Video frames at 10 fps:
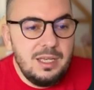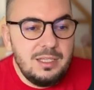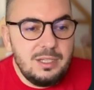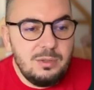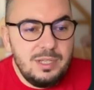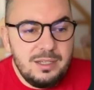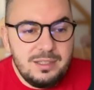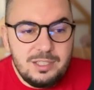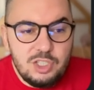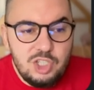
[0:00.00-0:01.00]
So then
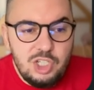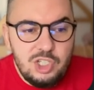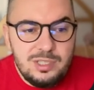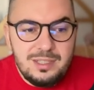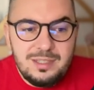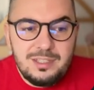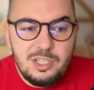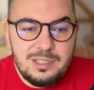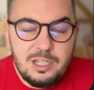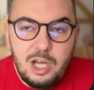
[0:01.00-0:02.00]
the suggestions, this is
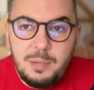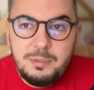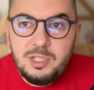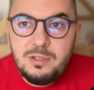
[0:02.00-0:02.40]
just an option